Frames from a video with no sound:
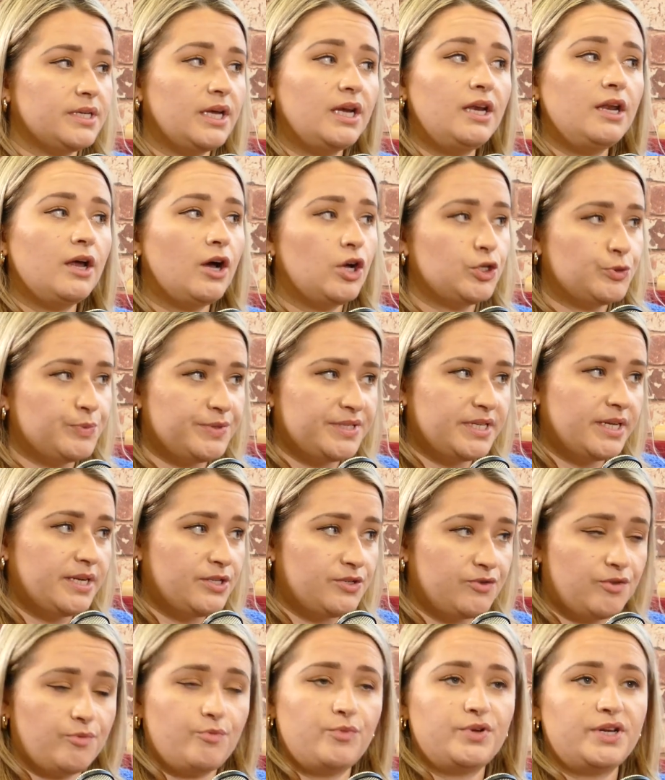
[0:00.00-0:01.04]
a large percentage
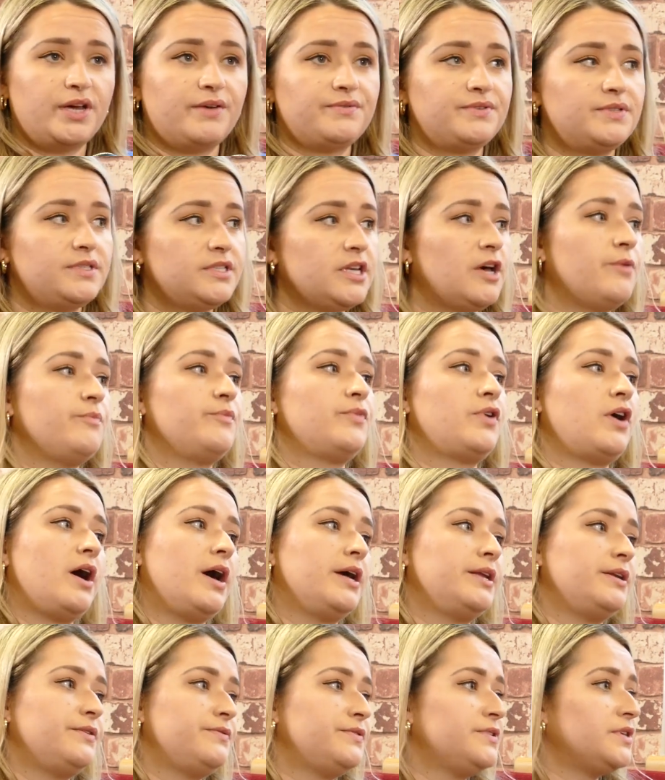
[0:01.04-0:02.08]
of them would have some
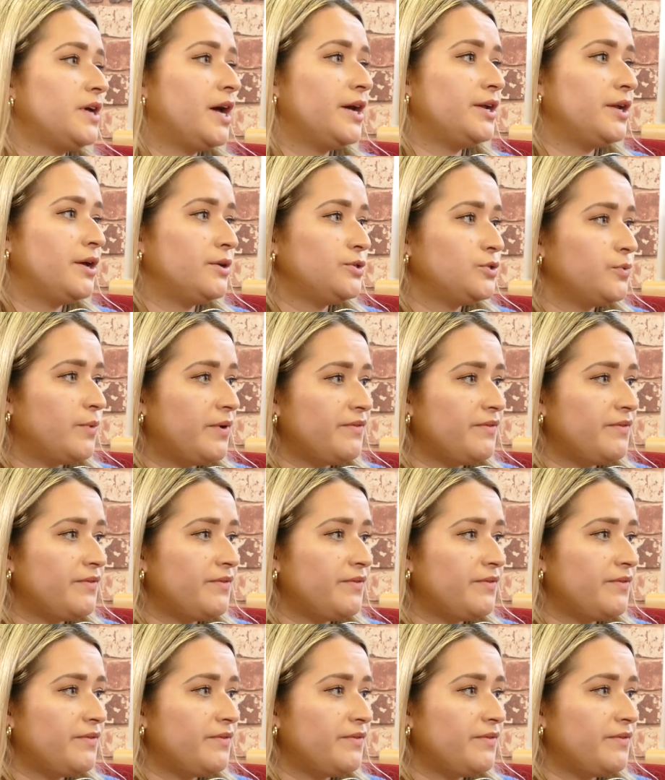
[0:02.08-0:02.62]
kind of side hustle,